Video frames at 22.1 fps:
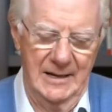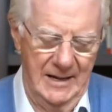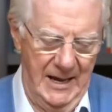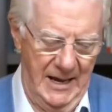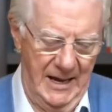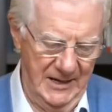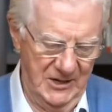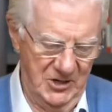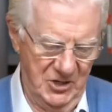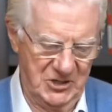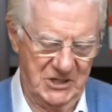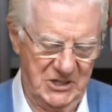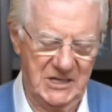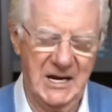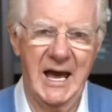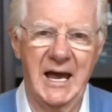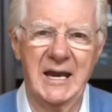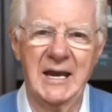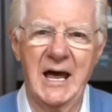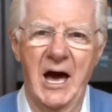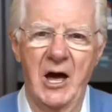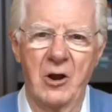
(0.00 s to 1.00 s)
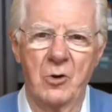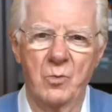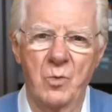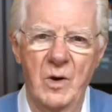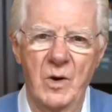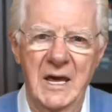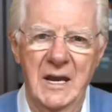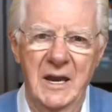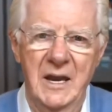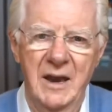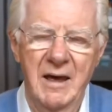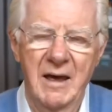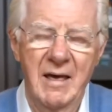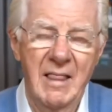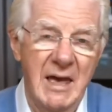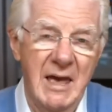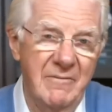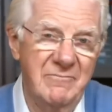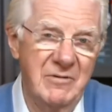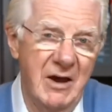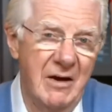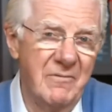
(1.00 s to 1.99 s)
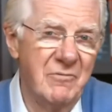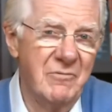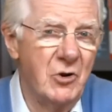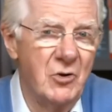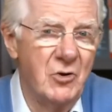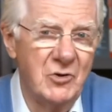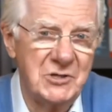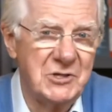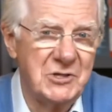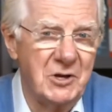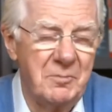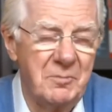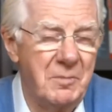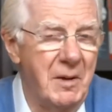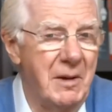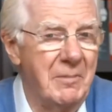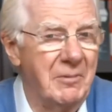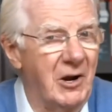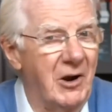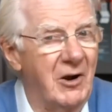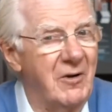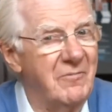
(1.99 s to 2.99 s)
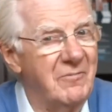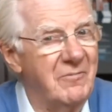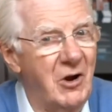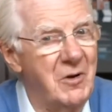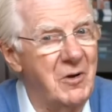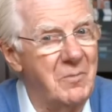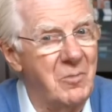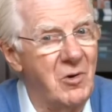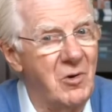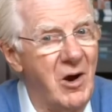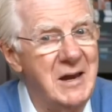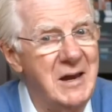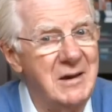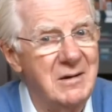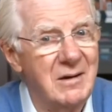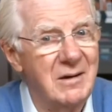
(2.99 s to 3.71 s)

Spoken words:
Understand how to win. Have you ever noticed there's people who aren't very bright,